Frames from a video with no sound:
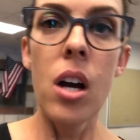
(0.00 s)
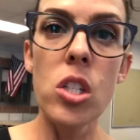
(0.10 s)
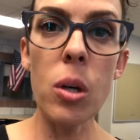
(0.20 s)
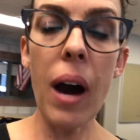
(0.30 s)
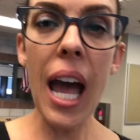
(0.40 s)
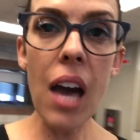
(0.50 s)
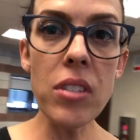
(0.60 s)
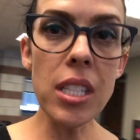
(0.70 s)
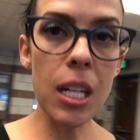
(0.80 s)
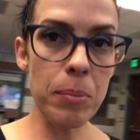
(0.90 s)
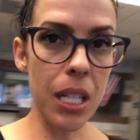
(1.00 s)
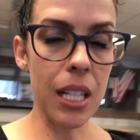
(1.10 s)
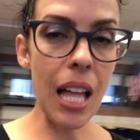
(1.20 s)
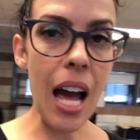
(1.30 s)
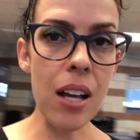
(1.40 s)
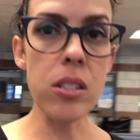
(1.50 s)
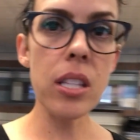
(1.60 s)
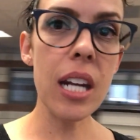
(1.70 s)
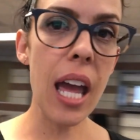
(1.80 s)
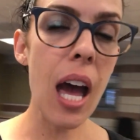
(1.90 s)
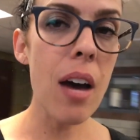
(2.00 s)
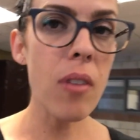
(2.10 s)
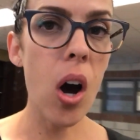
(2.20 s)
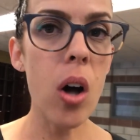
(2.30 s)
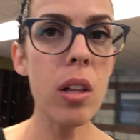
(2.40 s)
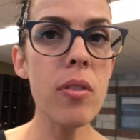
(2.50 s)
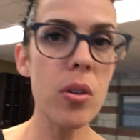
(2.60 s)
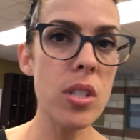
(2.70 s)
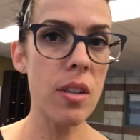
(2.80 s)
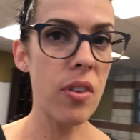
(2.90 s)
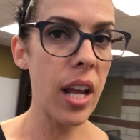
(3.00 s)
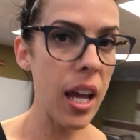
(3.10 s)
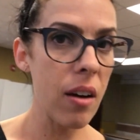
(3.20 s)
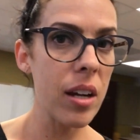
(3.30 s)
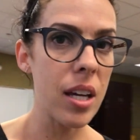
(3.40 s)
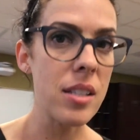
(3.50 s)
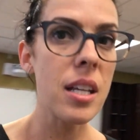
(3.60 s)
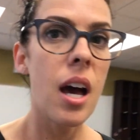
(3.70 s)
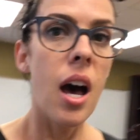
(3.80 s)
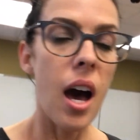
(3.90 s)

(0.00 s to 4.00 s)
So I have to set up the class so that I have all of those different areas